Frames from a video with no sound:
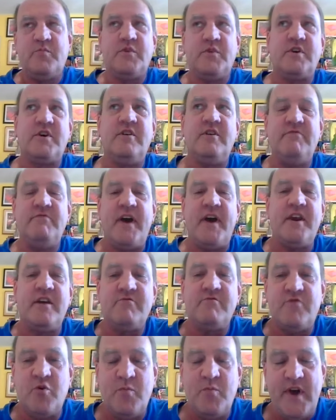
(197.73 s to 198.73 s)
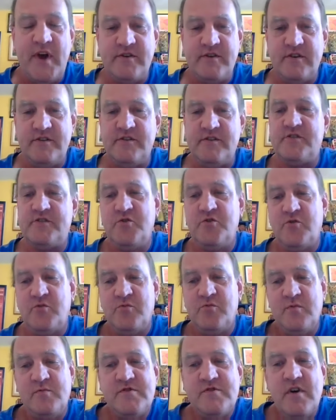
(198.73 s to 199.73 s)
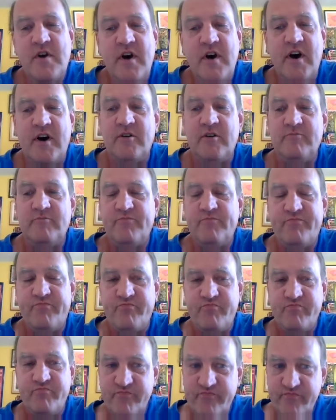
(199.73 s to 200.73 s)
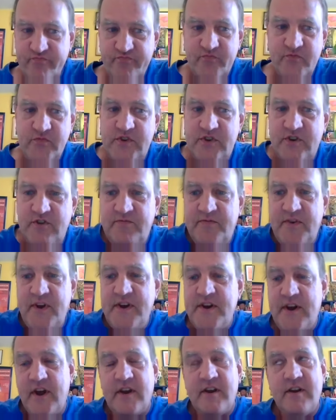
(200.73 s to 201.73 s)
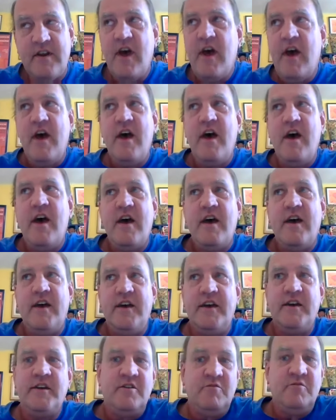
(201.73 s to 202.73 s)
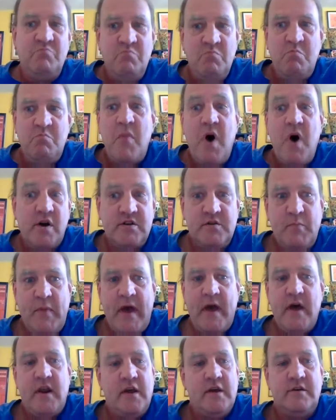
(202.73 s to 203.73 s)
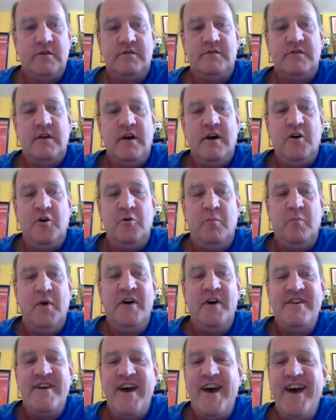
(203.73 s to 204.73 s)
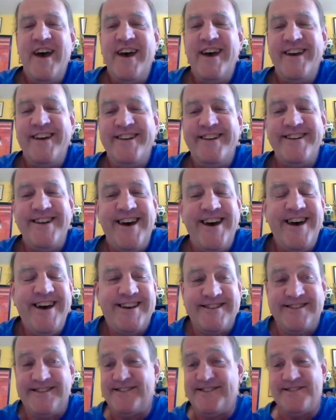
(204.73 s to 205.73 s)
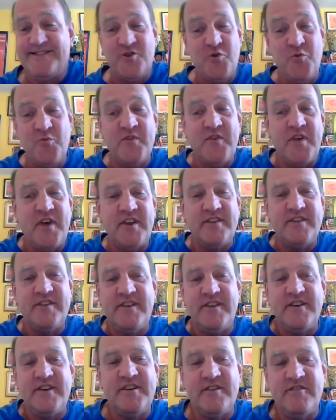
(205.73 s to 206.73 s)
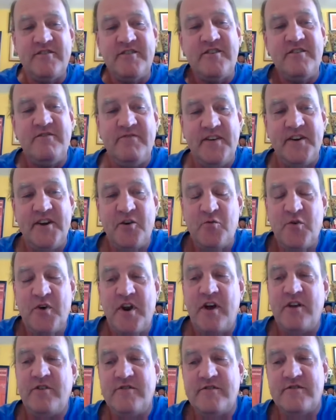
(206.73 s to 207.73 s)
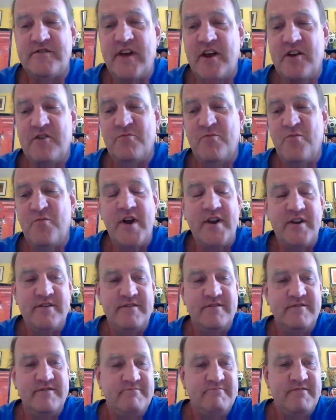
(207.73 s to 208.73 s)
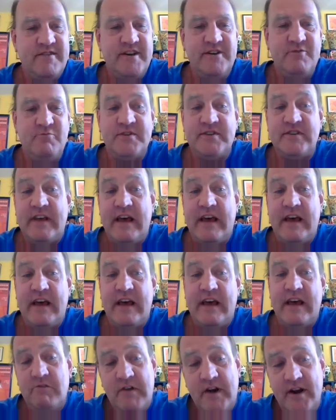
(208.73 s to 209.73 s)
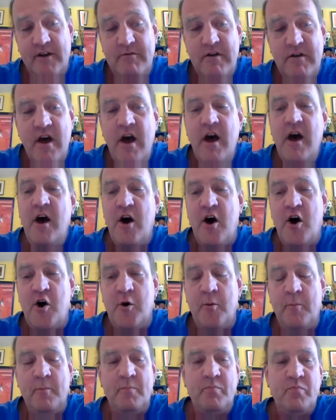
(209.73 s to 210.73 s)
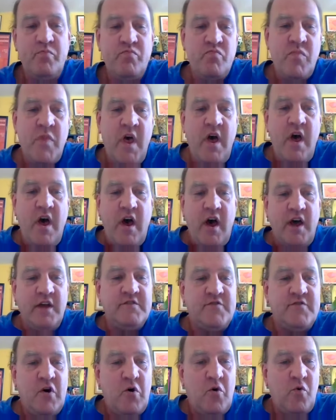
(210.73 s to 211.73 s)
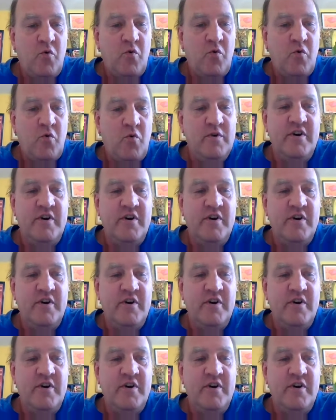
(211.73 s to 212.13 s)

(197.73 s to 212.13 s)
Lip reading: conveyed information to a defendant in mock Spanish, and assumed that the defendant would understand what he was saying. Um, and so,